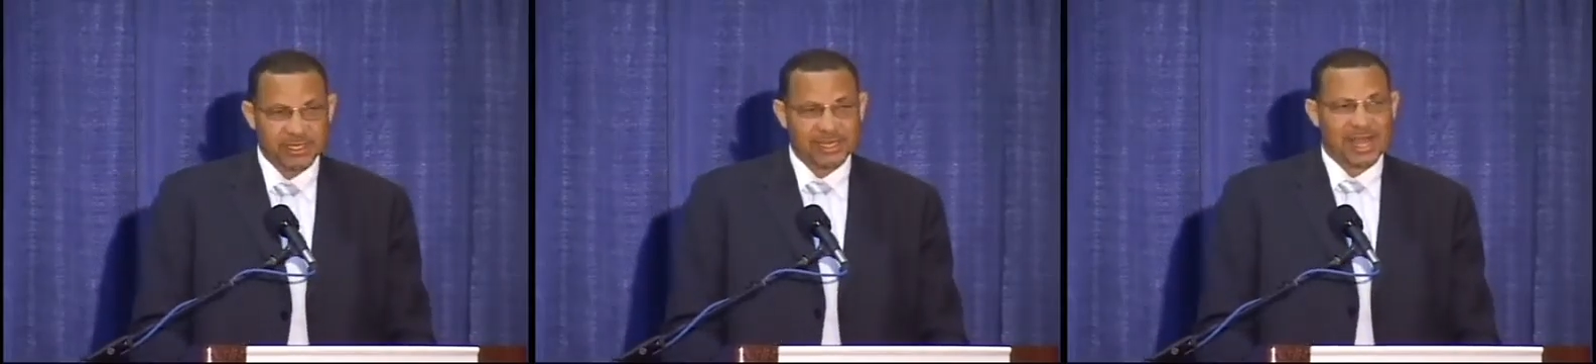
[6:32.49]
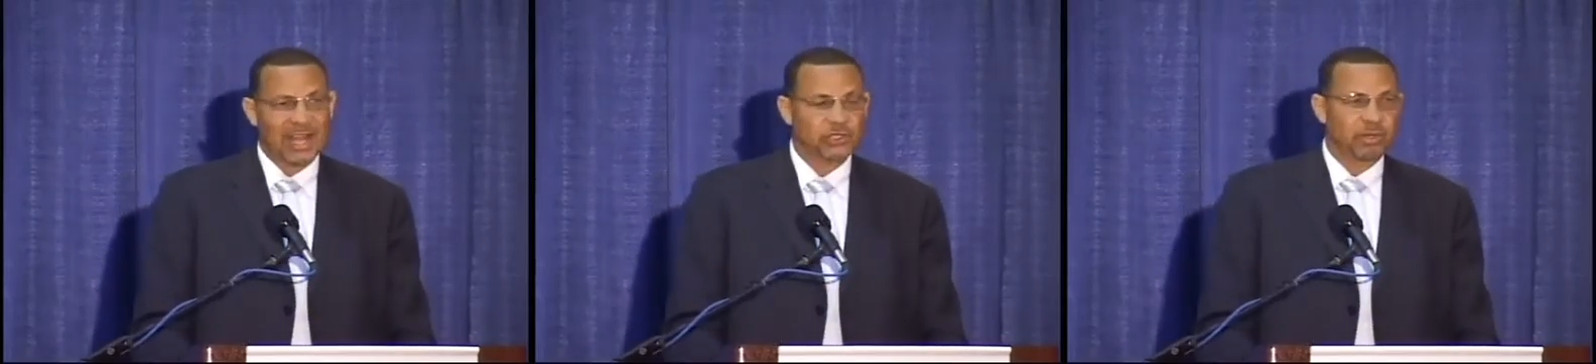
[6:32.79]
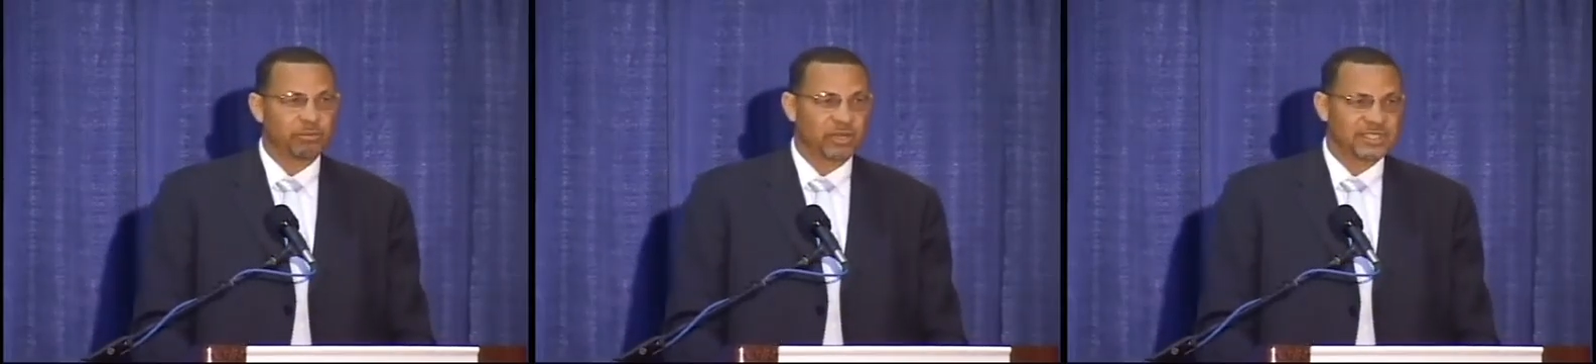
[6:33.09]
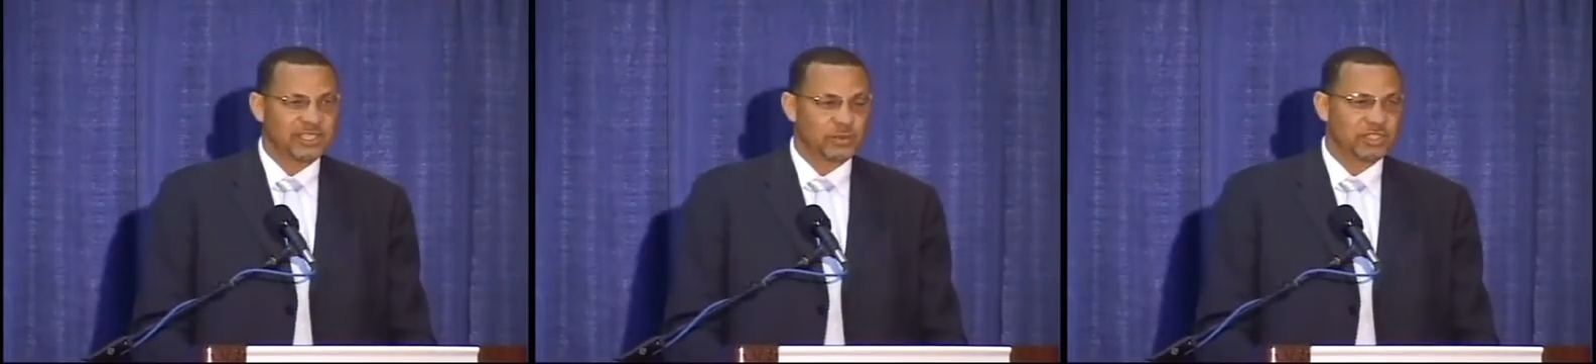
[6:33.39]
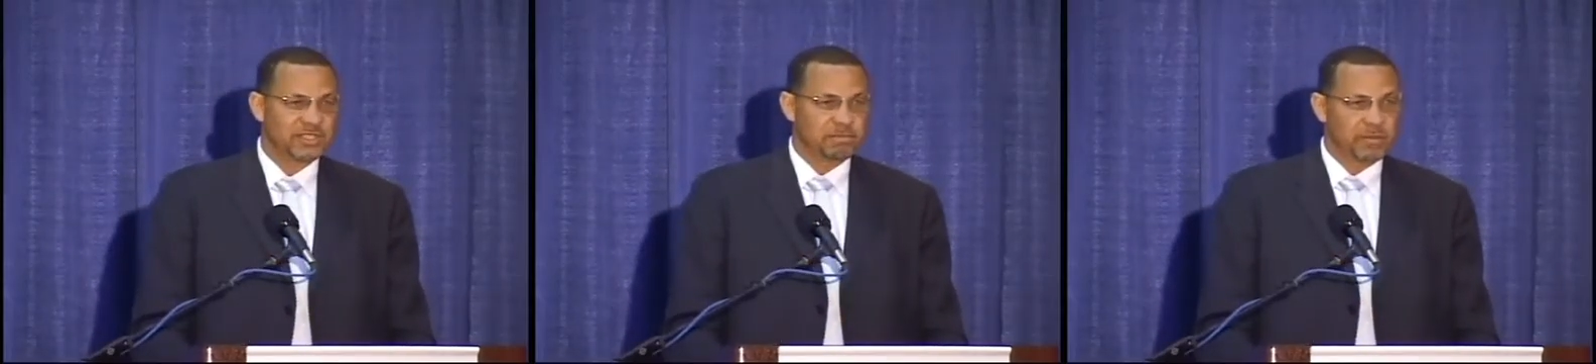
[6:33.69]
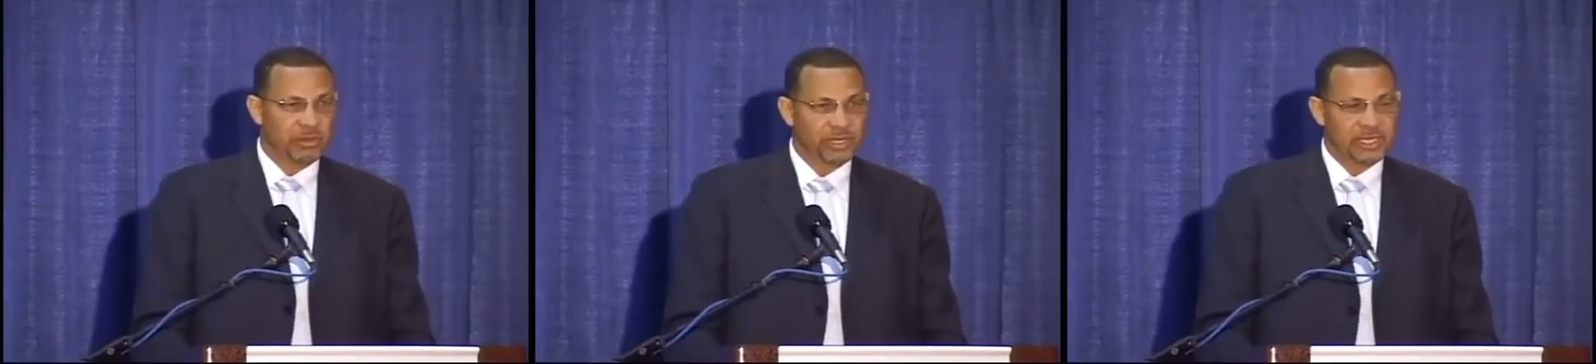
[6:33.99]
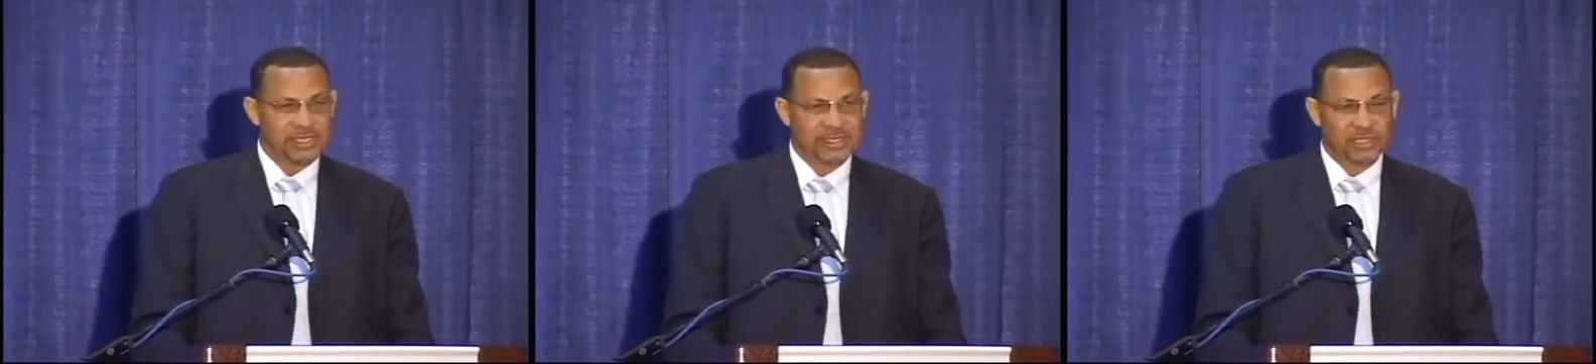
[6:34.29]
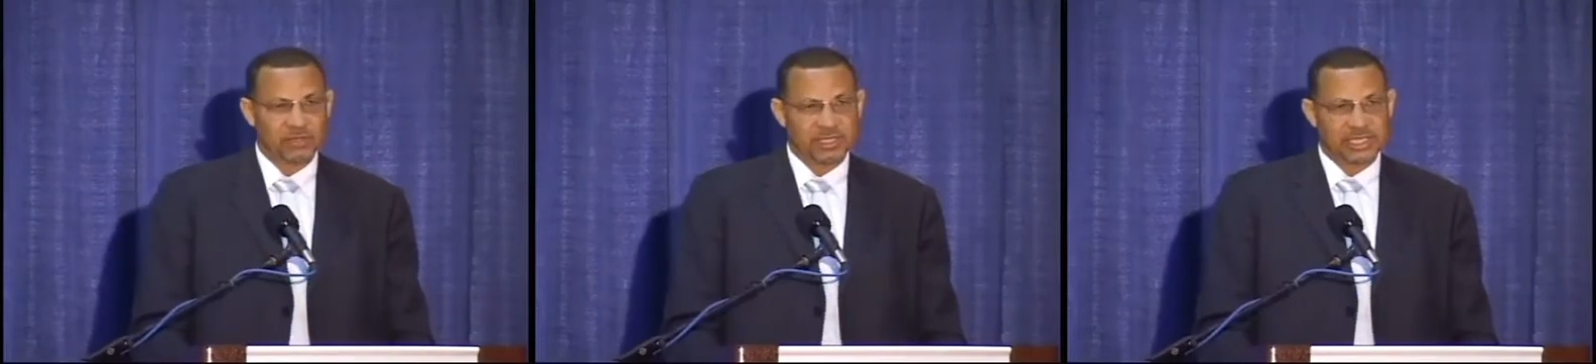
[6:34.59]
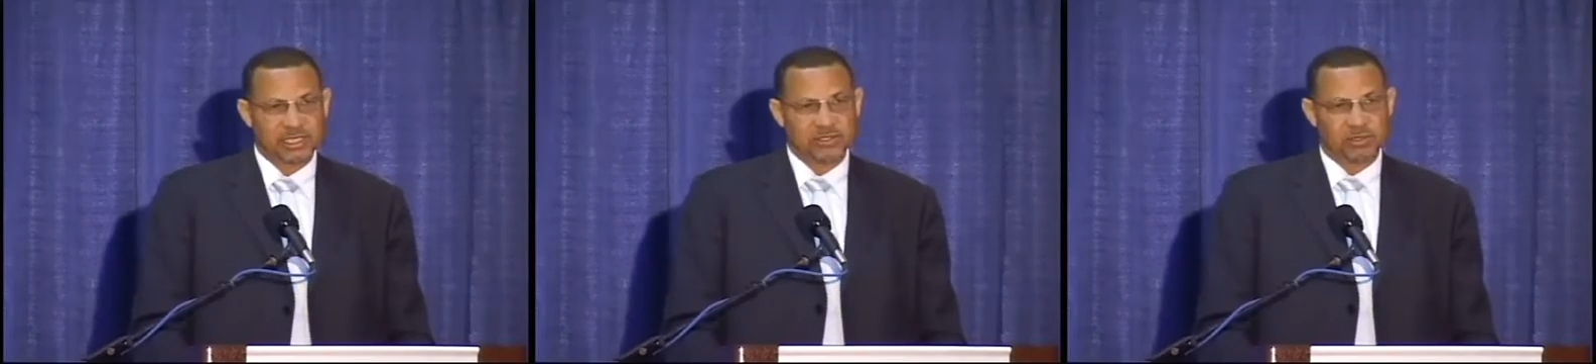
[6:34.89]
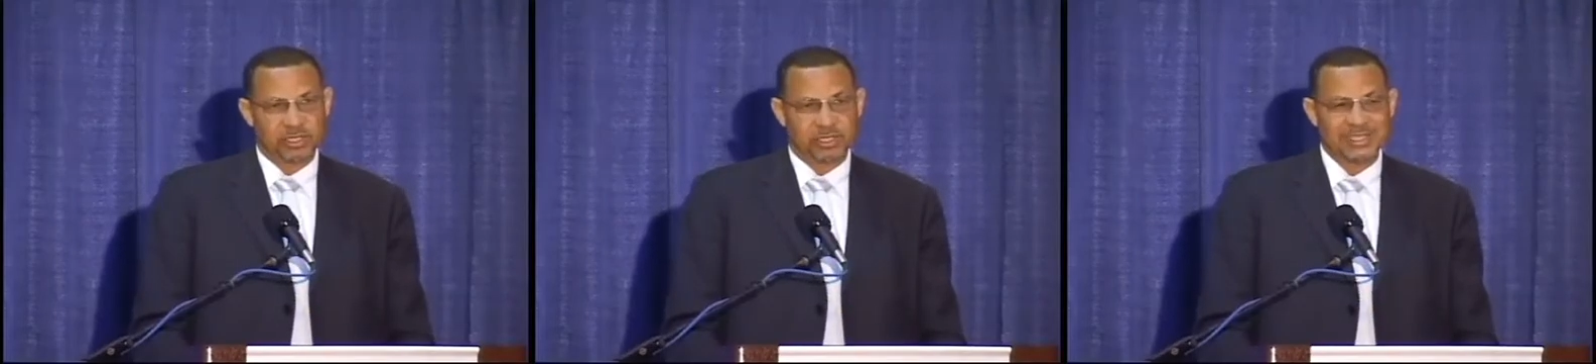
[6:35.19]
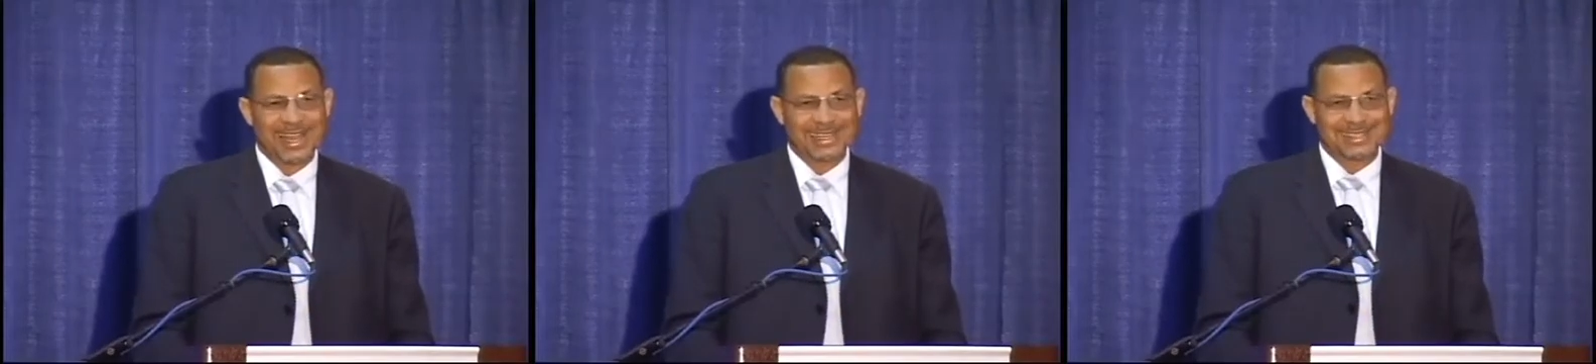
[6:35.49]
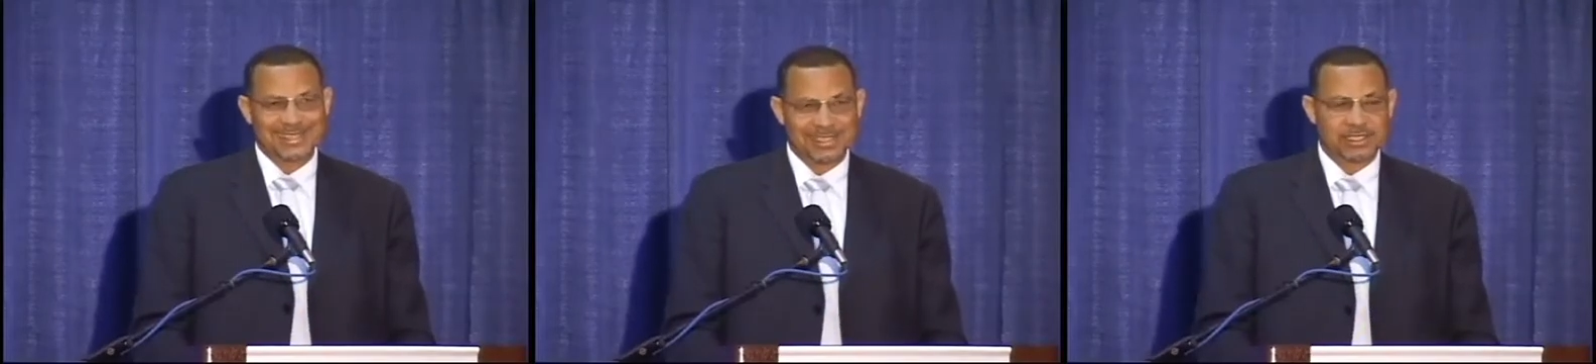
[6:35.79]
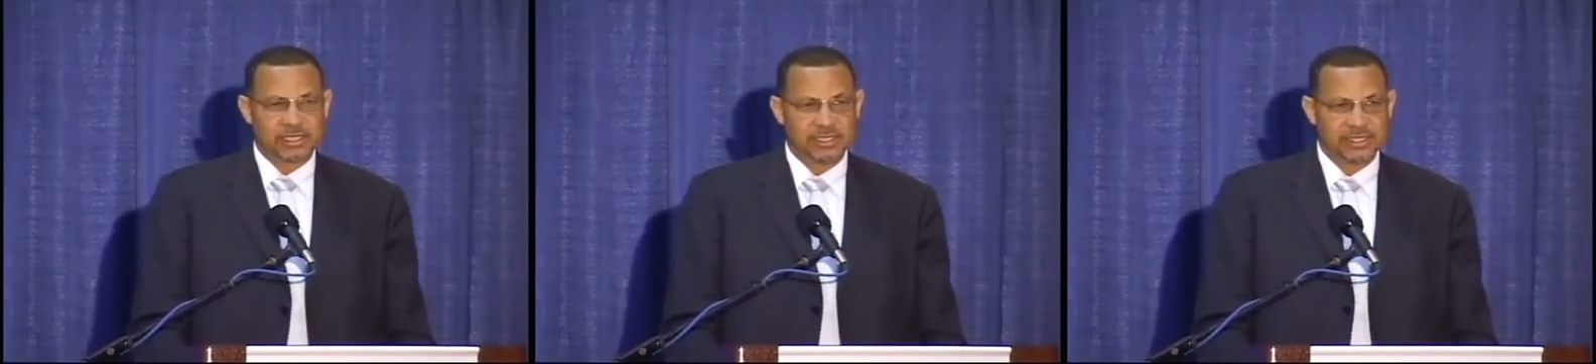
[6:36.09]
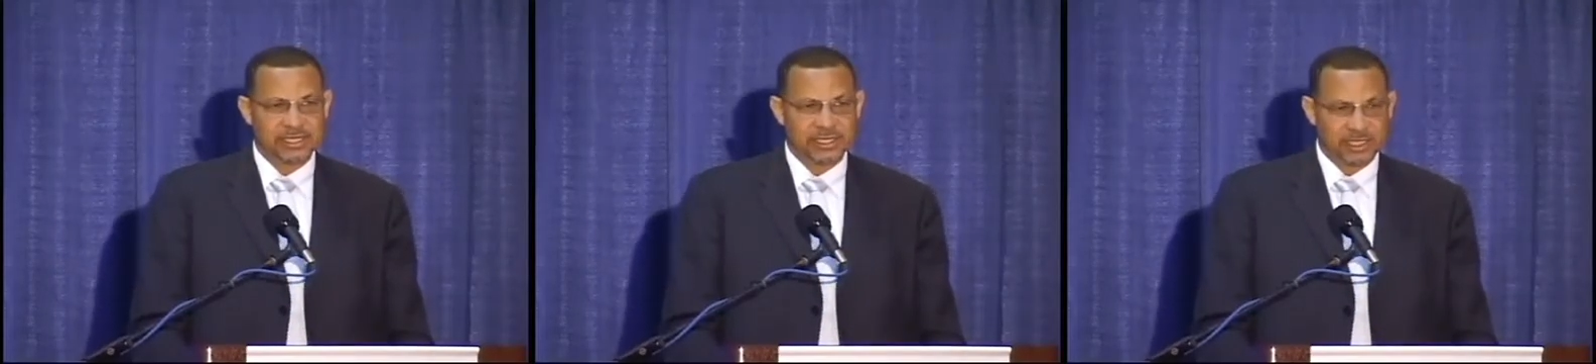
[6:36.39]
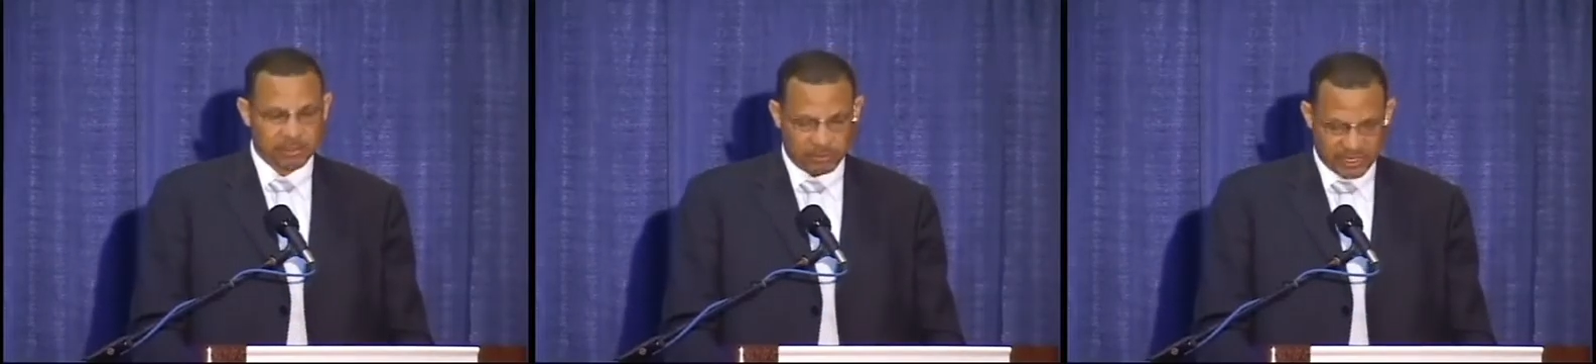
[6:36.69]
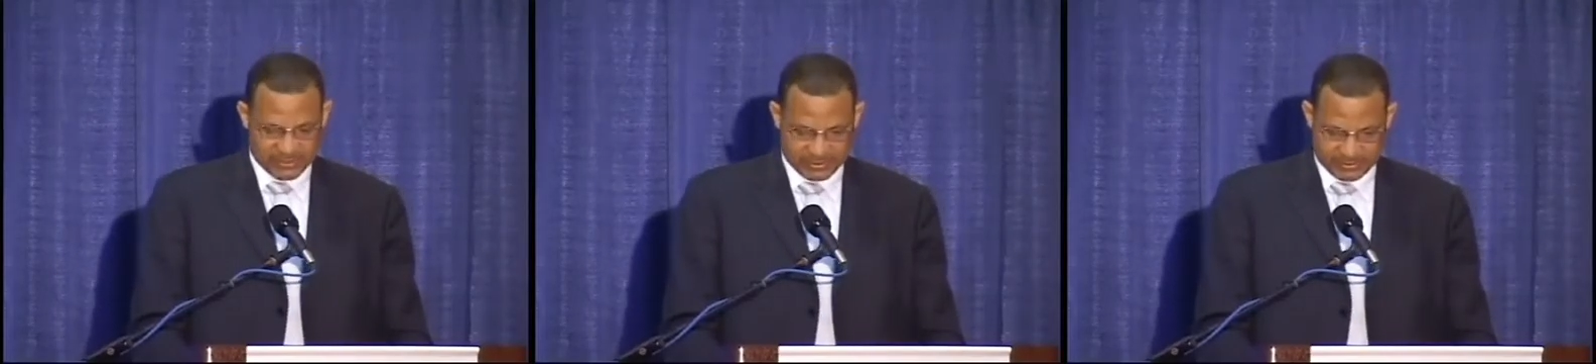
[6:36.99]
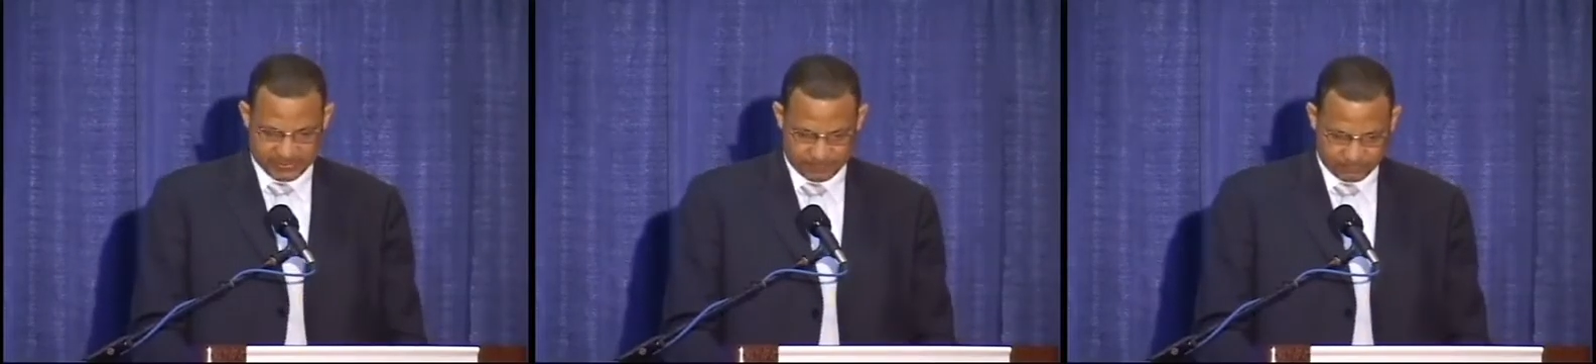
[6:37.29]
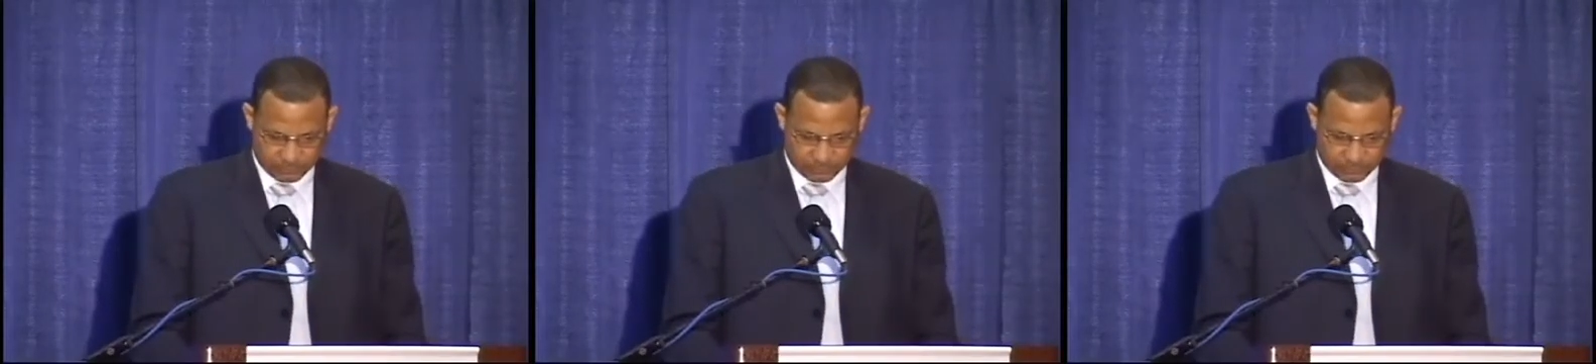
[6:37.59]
The actual process, which is mirrored in the Central Tenders Ordinance, exists in the state enterprises.